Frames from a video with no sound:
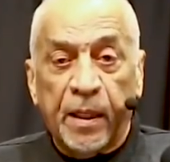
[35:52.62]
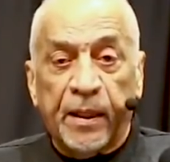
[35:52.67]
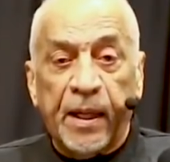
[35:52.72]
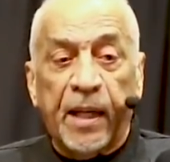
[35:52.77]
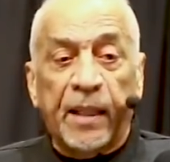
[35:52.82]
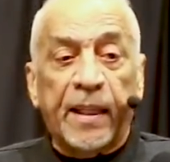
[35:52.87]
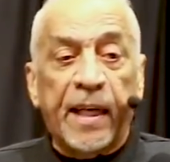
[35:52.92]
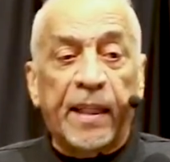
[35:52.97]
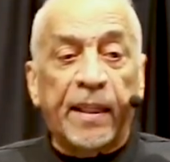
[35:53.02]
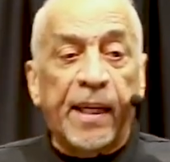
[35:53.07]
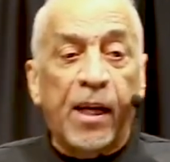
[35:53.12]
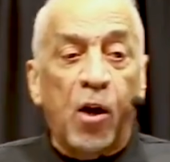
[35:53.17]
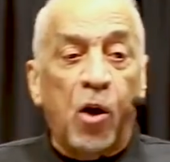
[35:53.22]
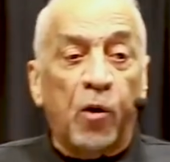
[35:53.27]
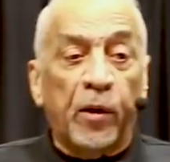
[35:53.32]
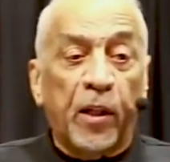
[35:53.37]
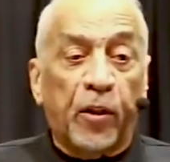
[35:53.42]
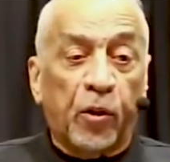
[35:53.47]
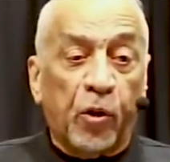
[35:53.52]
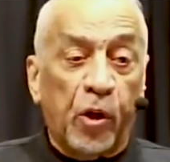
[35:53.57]
They're
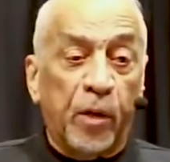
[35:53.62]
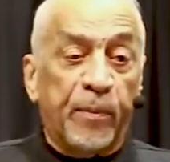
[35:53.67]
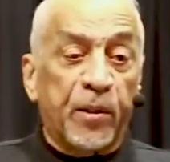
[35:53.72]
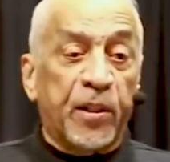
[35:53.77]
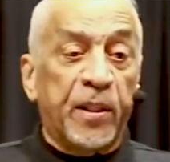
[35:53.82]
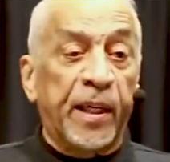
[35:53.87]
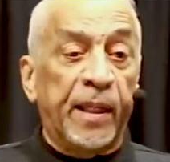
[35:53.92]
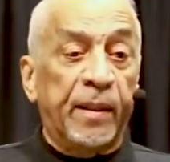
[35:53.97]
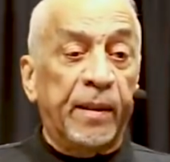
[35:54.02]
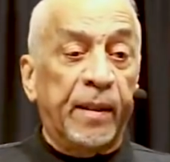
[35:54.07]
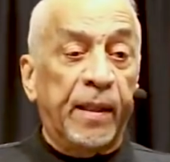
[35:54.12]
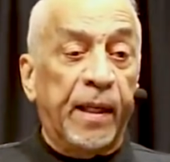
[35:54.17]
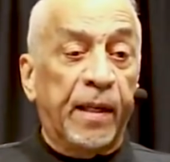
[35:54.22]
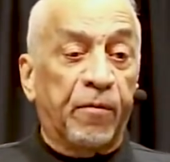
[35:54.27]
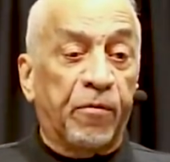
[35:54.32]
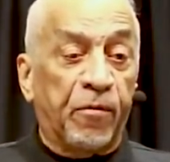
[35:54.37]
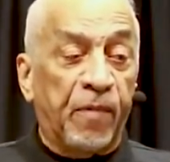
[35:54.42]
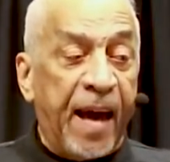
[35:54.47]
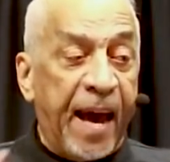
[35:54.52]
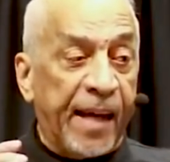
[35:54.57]
only 30%
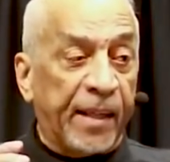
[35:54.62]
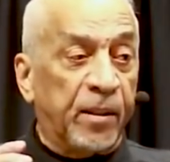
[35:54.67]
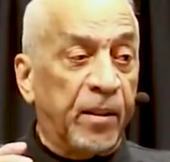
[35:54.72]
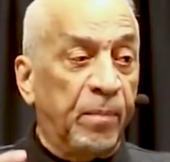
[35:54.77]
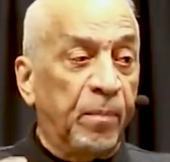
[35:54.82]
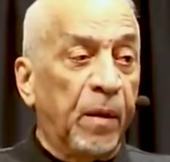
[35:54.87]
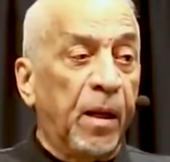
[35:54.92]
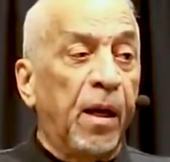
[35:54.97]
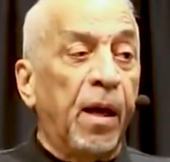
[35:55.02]
in fact,